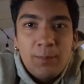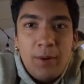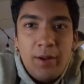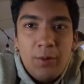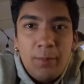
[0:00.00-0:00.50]

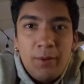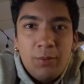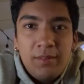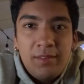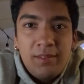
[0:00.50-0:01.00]
probably open
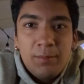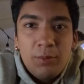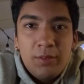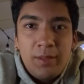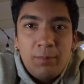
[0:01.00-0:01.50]
once in the
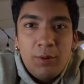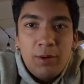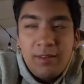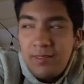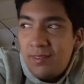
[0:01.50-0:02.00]
birthday
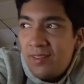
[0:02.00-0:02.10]
parties.